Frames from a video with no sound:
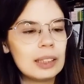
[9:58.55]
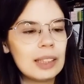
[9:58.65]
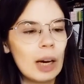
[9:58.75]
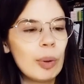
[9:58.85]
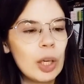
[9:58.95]

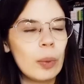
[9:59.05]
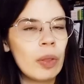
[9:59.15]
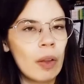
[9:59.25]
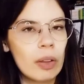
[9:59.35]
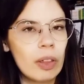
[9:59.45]
It's happening with
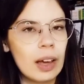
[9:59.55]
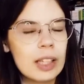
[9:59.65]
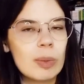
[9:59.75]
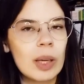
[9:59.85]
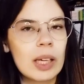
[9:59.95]
other
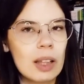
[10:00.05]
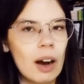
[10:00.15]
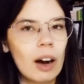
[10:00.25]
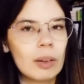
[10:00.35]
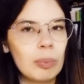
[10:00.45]
things, because
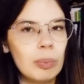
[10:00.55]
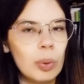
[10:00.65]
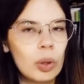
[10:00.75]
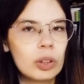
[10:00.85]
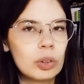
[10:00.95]
there are
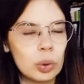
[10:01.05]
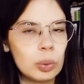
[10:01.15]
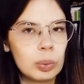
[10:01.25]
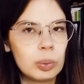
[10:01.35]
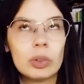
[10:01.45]

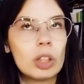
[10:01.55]
booktok